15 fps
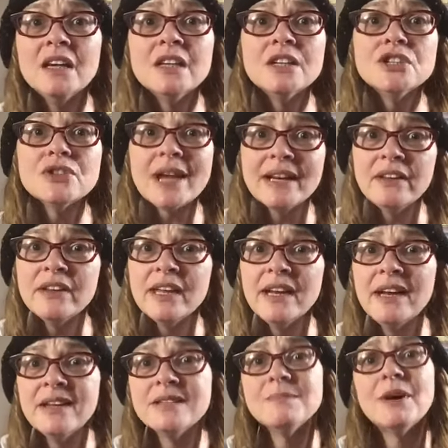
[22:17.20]
try to look at
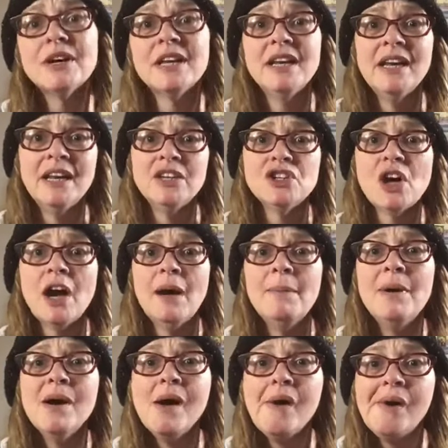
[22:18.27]
it as a marketing
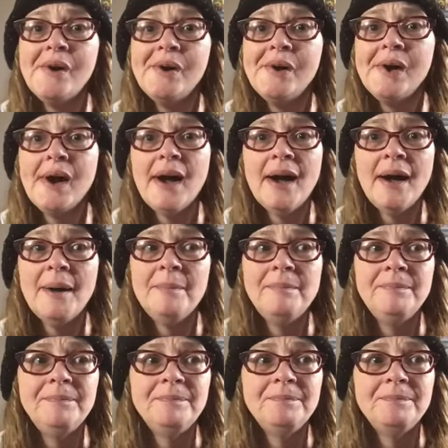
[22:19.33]
job. Um,